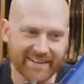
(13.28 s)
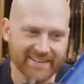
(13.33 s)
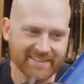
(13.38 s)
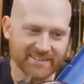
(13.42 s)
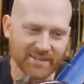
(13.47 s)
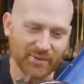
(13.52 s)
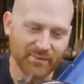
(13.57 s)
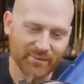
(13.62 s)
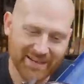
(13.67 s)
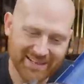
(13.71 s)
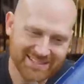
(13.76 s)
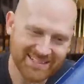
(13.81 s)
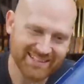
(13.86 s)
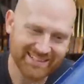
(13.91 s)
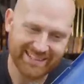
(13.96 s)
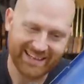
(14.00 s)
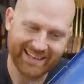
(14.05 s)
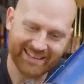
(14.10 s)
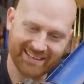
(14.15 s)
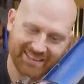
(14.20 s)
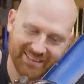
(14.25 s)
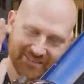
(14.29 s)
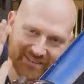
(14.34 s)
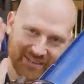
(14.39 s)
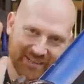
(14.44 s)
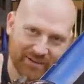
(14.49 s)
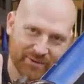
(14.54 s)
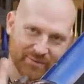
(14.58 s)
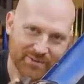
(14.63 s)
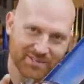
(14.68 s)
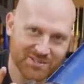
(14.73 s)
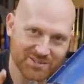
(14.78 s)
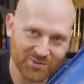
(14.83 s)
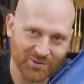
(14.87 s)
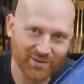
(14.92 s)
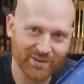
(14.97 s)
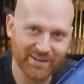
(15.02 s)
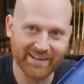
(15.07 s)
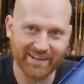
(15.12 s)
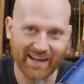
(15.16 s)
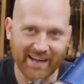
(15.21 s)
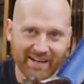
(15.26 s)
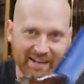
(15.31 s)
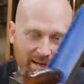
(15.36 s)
So recently I did a video restoring a